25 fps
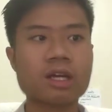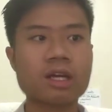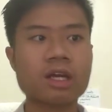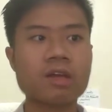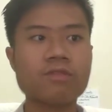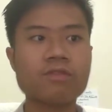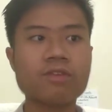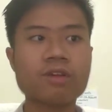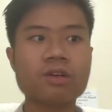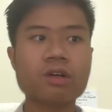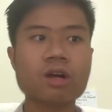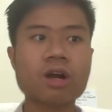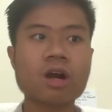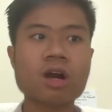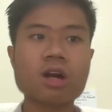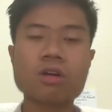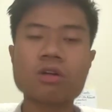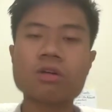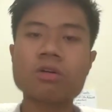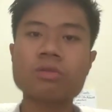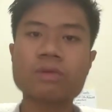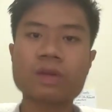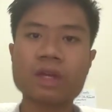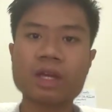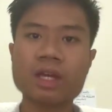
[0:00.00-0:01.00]
If your
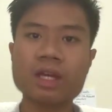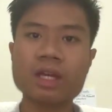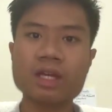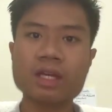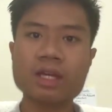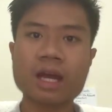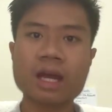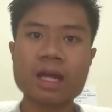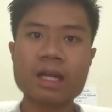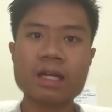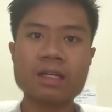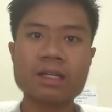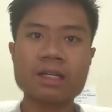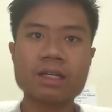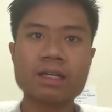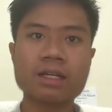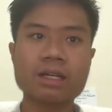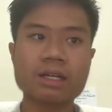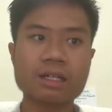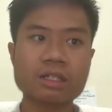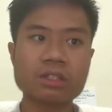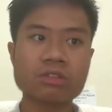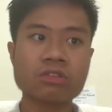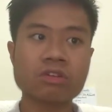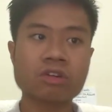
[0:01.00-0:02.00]
ROE and
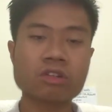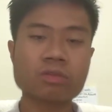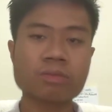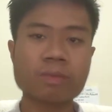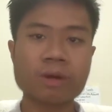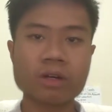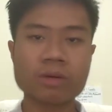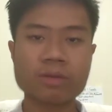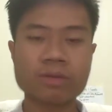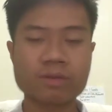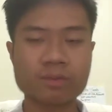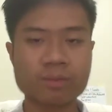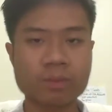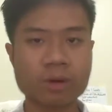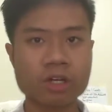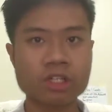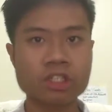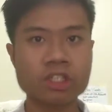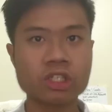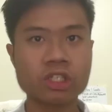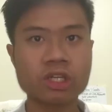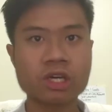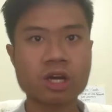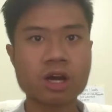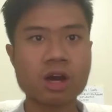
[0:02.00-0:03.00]
gross
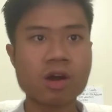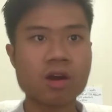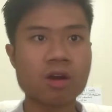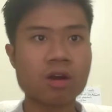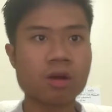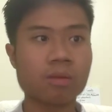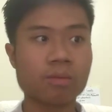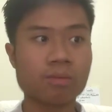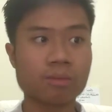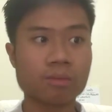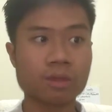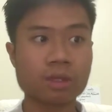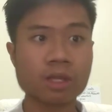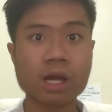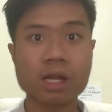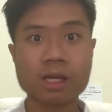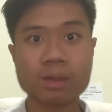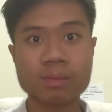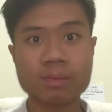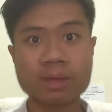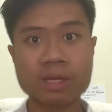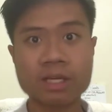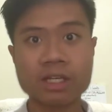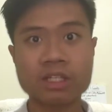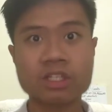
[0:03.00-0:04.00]
margin are
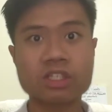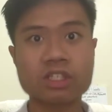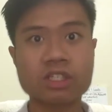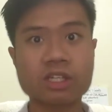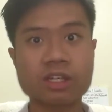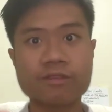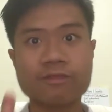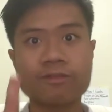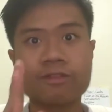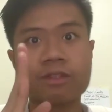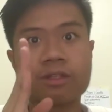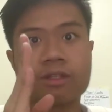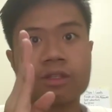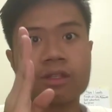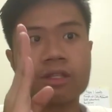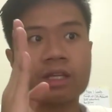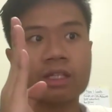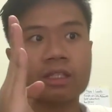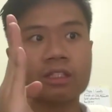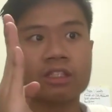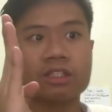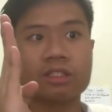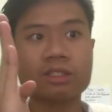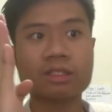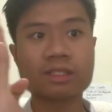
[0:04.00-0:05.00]
not being achieved,
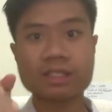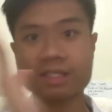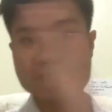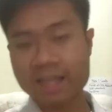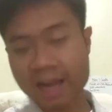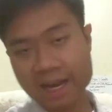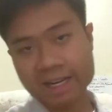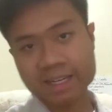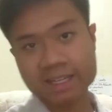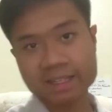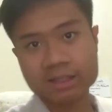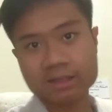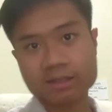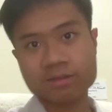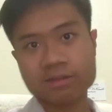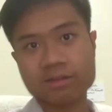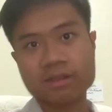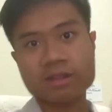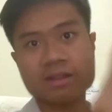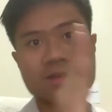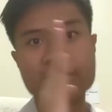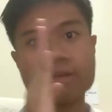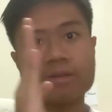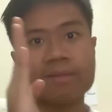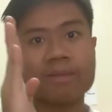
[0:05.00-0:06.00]
then just slide it to
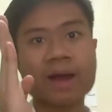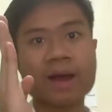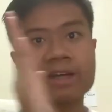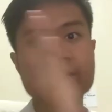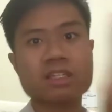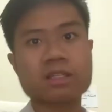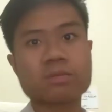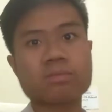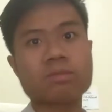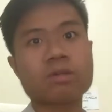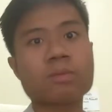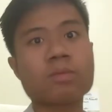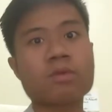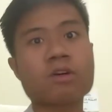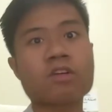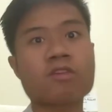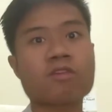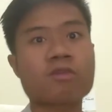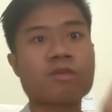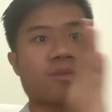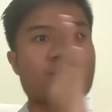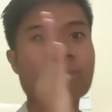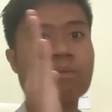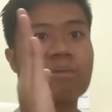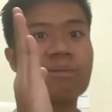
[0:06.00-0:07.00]
the maximum
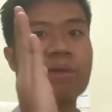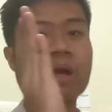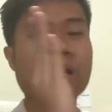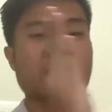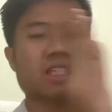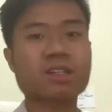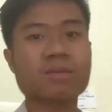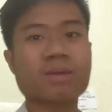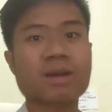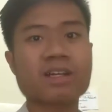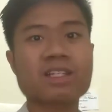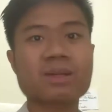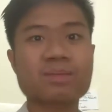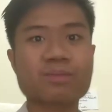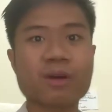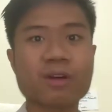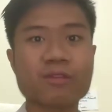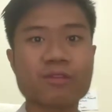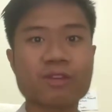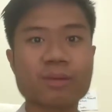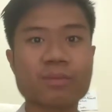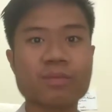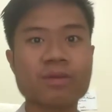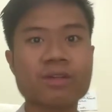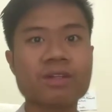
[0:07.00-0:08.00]
of maximizing
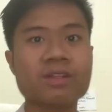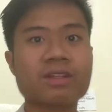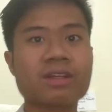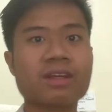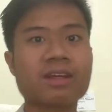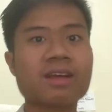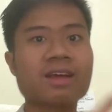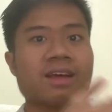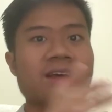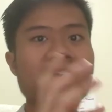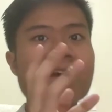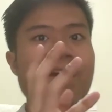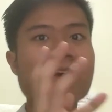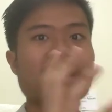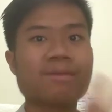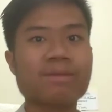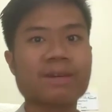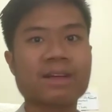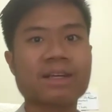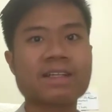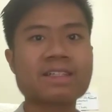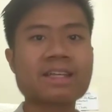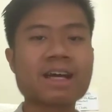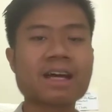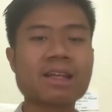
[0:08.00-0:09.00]
profitability,
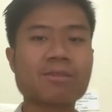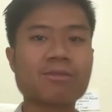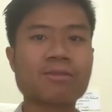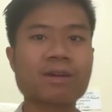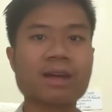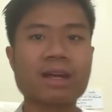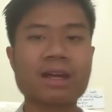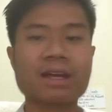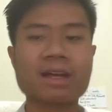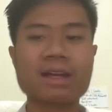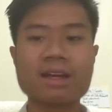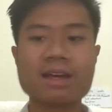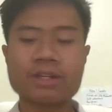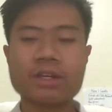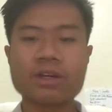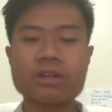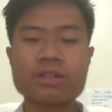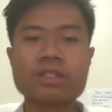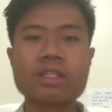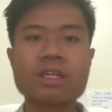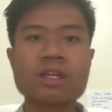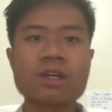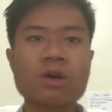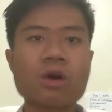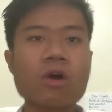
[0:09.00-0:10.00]
because that way your
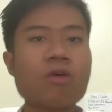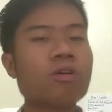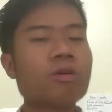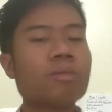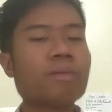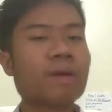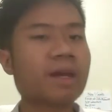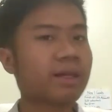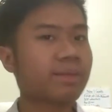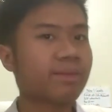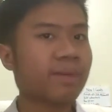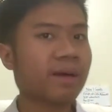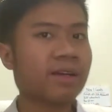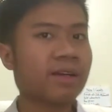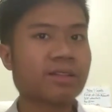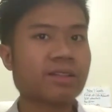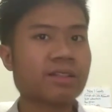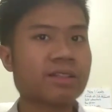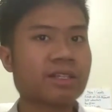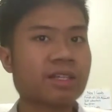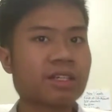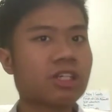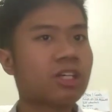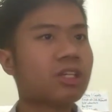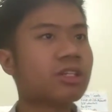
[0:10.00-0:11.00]
CEO will make better
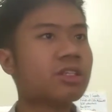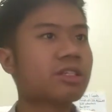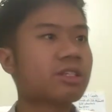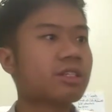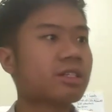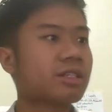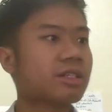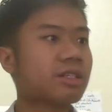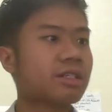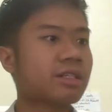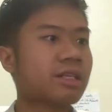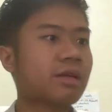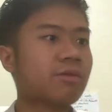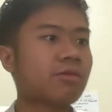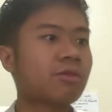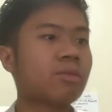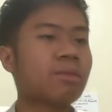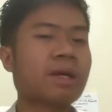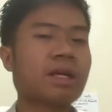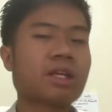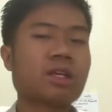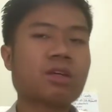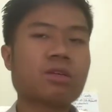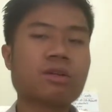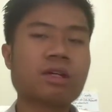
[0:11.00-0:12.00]
decisions that will
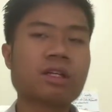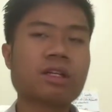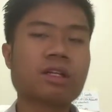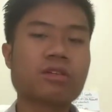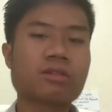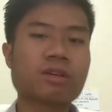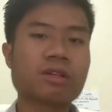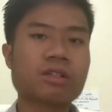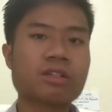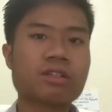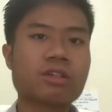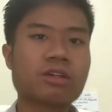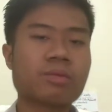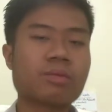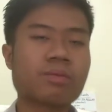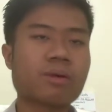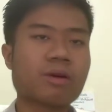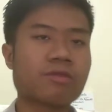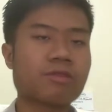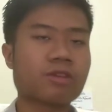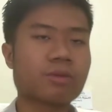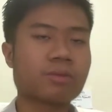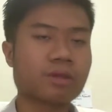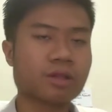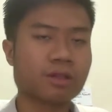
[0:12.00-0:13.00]
make you increase your
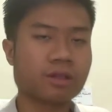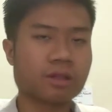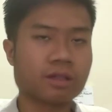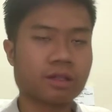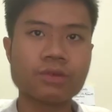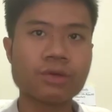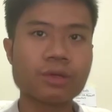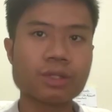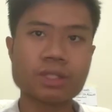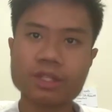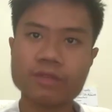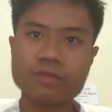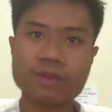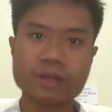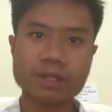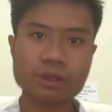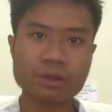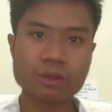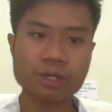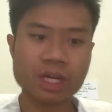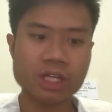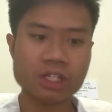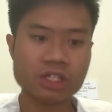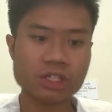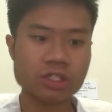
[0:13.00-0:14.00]
profitability. For civic
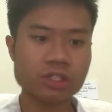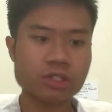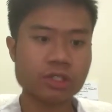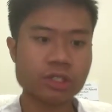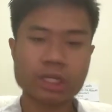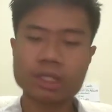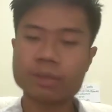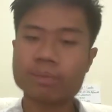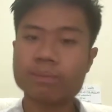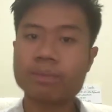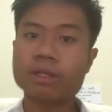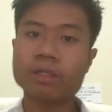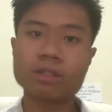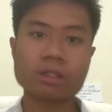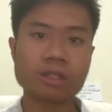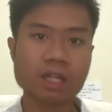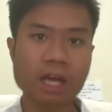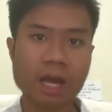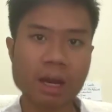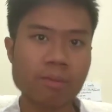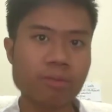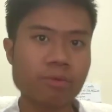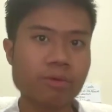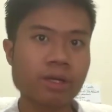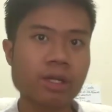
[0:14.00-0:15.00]
donations, you can build a
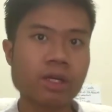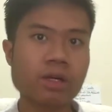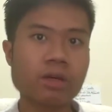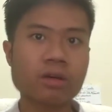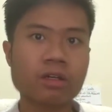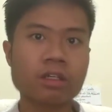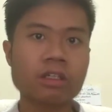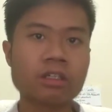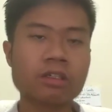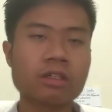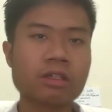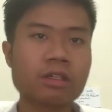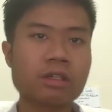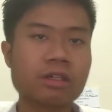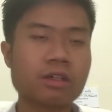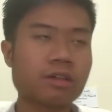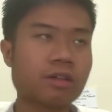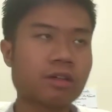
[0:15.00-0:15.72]
library or